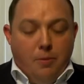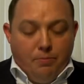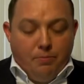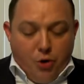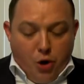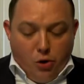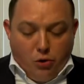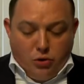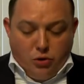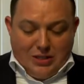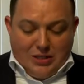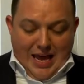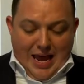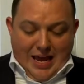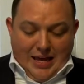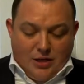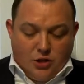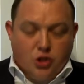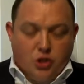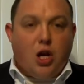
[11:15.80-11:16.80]
Those
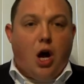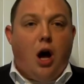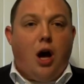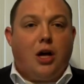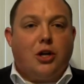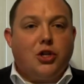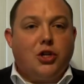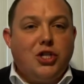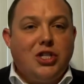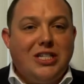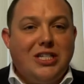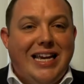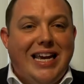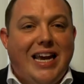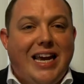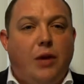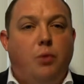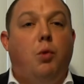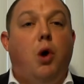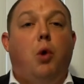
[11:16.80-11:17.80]
things are
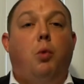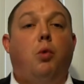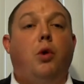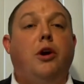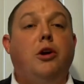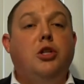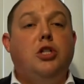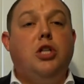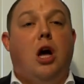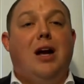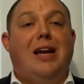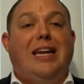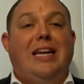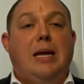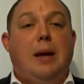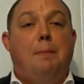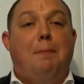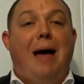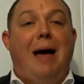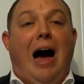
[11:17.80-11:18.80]
sin. What we're
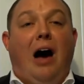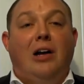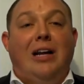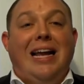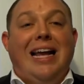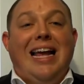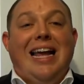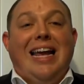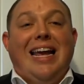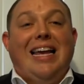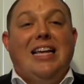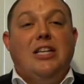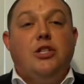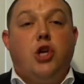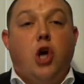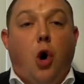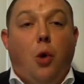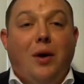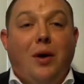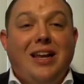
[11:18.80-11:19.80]
talking about is
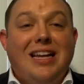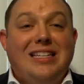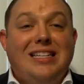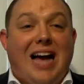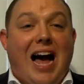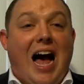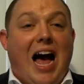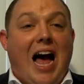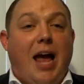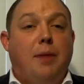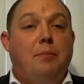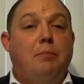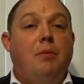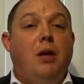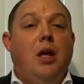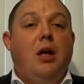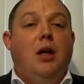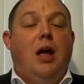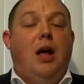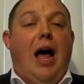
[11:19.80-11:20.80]
going a time
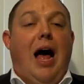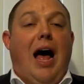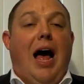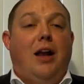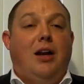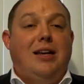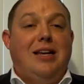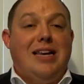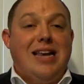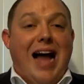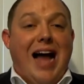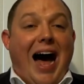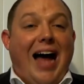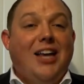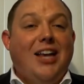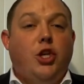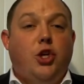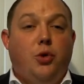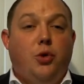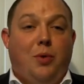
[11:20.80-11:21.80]
uh,
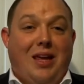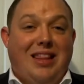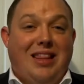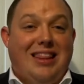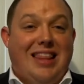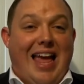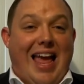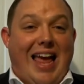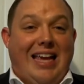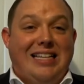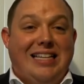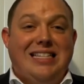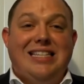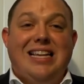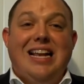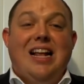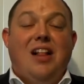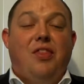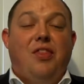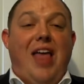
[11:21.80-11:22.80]
not doing things
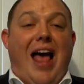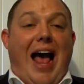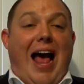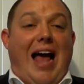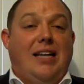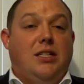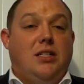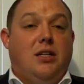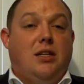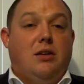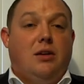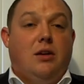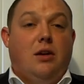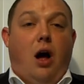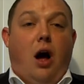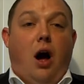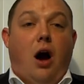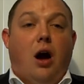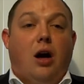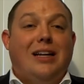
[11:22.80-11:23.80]
that
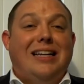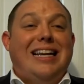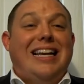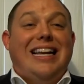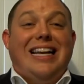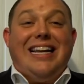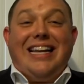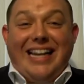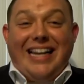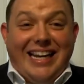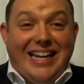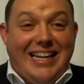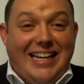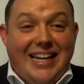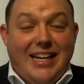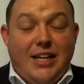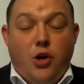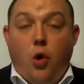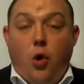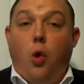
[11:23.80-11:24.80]
are
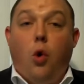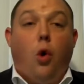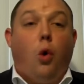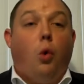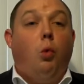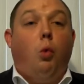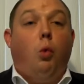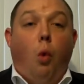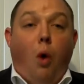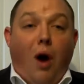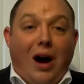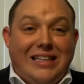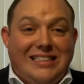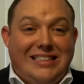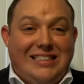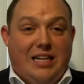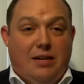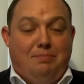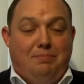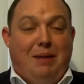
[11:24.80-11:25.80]
needed or
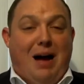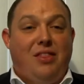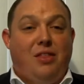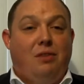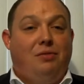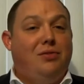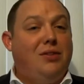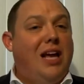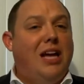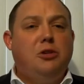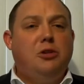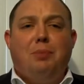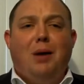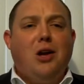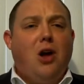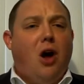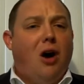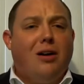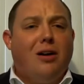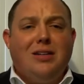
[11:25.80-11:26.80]
wanted by the flesh,
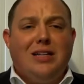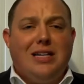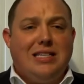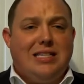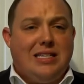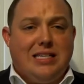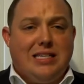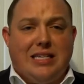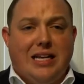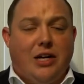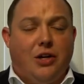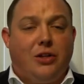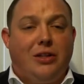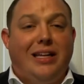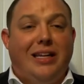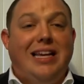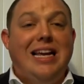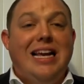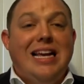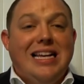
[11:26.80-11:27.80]
but aren't
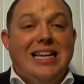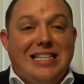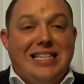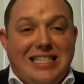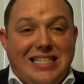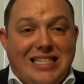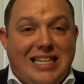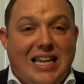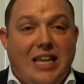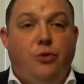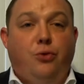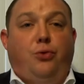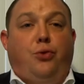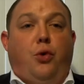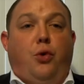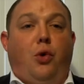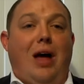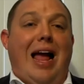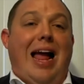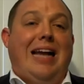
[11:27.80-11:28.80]
necessarily
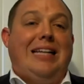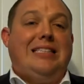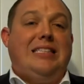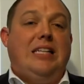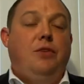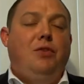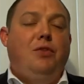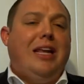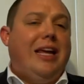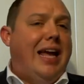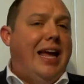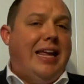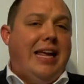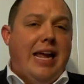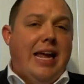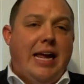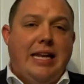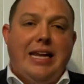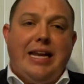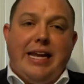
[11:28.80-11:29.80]
sinful activity.
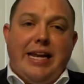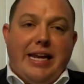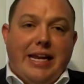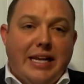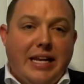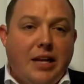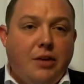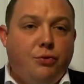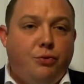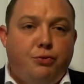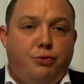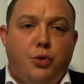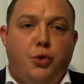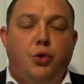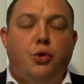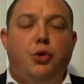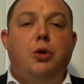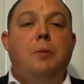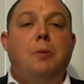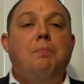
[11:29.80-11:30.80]
Again, eating
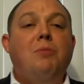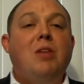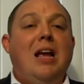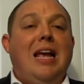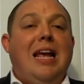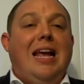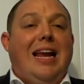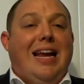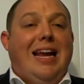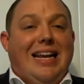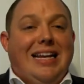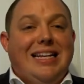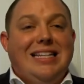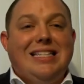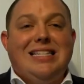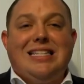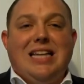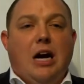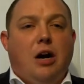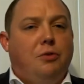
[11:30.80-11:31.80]
food in
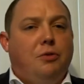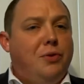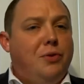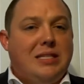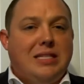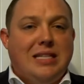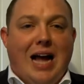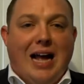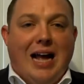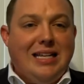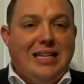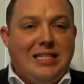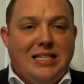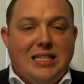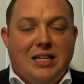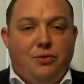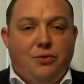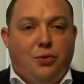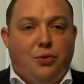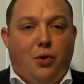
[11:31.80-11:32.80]
itself is not a
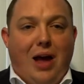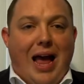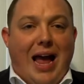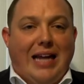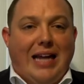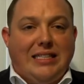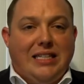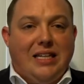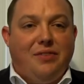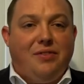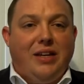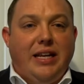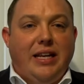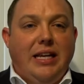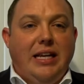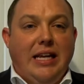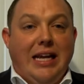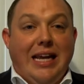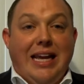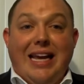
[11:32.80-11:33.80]
sinful
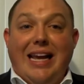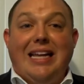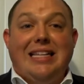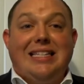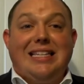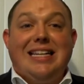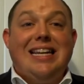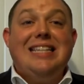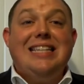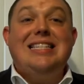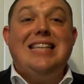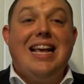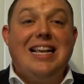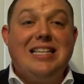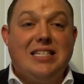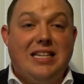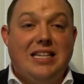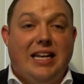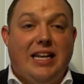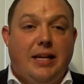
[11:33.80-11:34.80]
activity, it's a
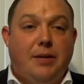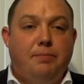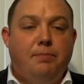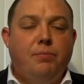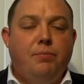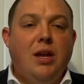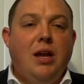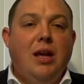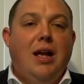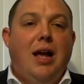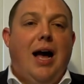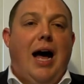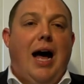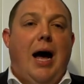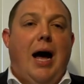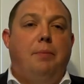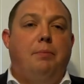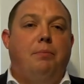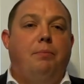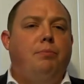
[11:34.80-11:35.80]
necessity.
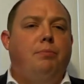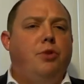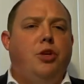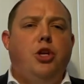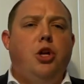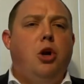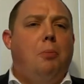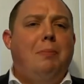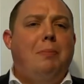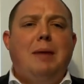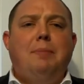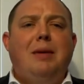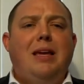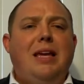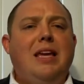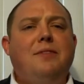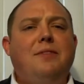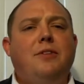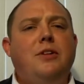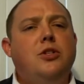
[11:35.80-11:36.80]
Um, you know, maybe
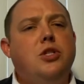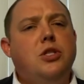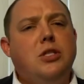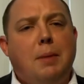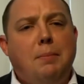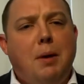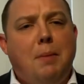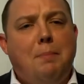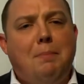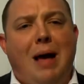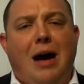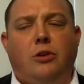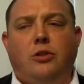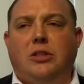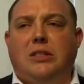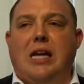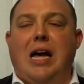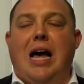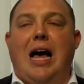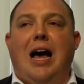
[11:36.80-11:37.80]
even some
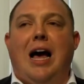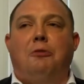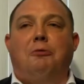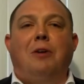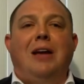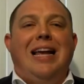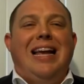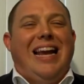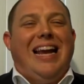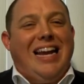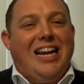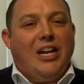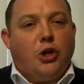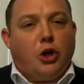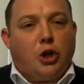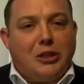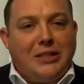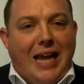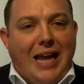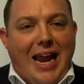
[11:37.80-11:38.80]
amount of
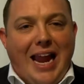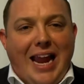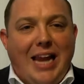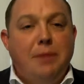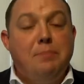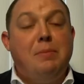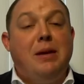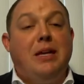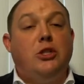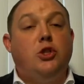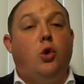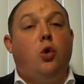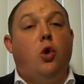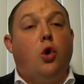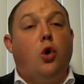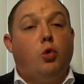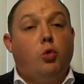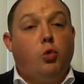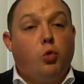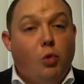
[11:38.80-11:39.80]
entertainment
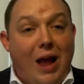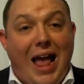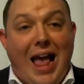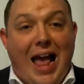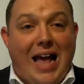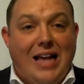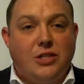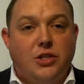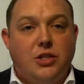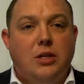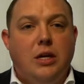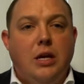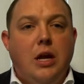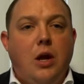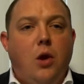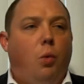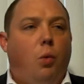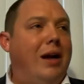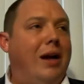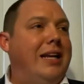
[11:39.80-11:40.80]
or rest,
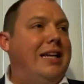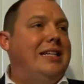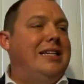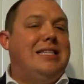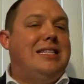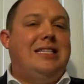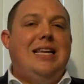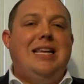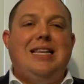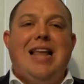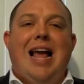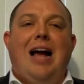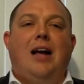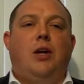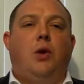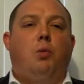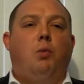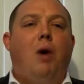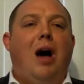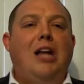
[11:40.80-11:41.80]
wanting to sit down
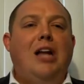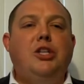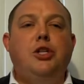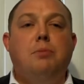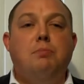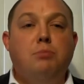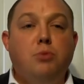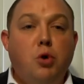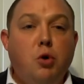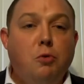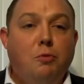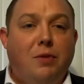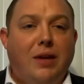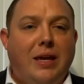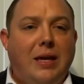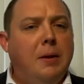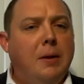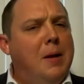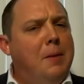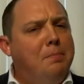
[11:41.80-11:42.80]
and watch a
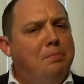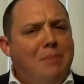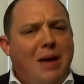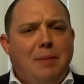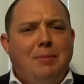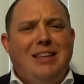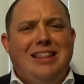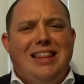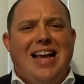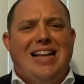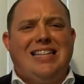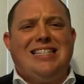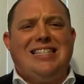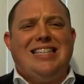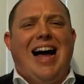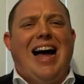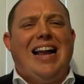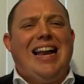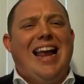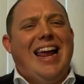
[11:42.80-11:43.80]
movie. Maybe that's
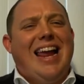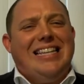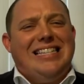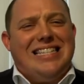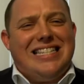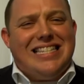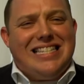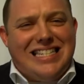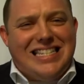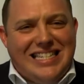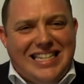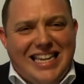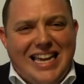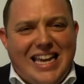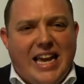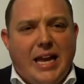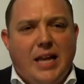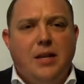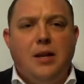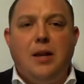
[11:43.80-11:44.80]
not a
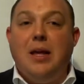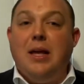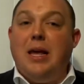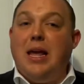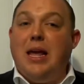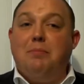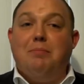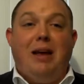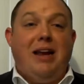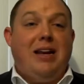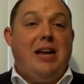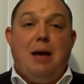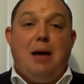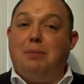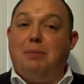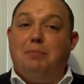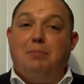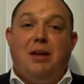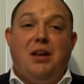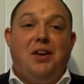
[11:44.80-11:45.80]
sin. It may not
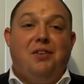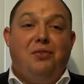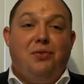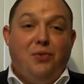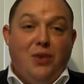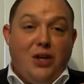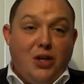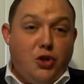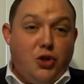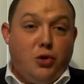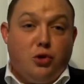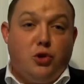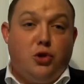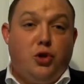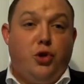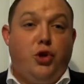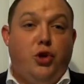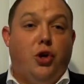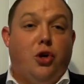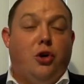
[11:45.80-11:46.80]
be beneficial
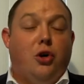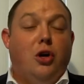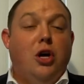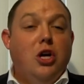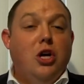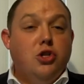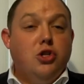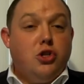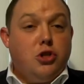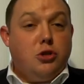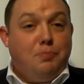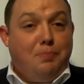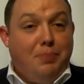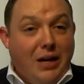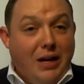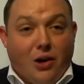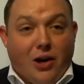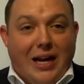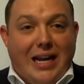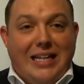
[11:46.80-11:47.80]
to your
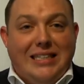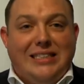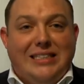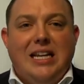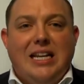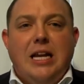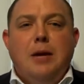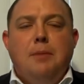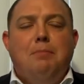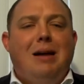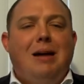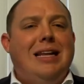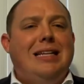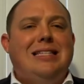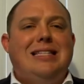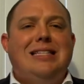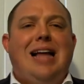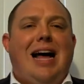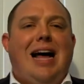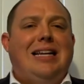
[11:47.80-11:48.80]
spirit, but
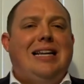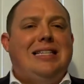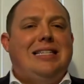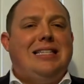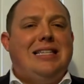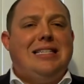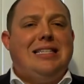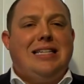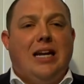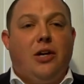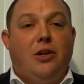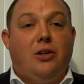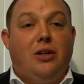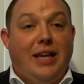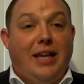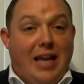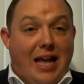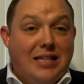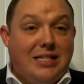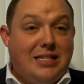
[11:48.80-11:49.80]
it's not
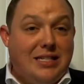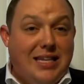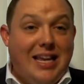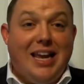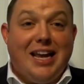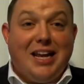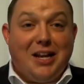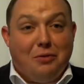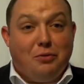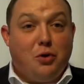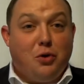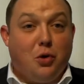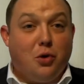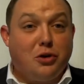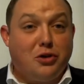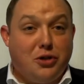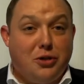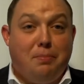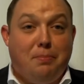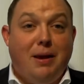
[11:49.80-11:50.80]
necessarily a sin, of
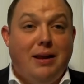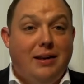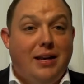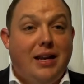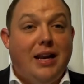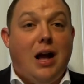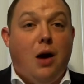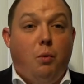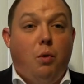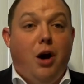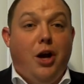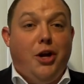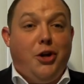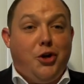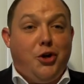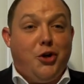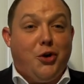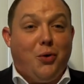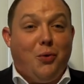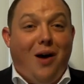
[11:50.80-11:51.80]
course, depending on
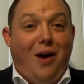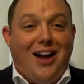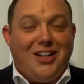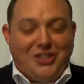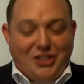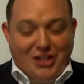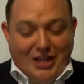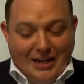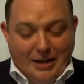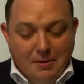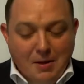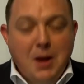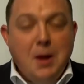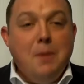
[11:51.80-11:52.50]
what you're watching.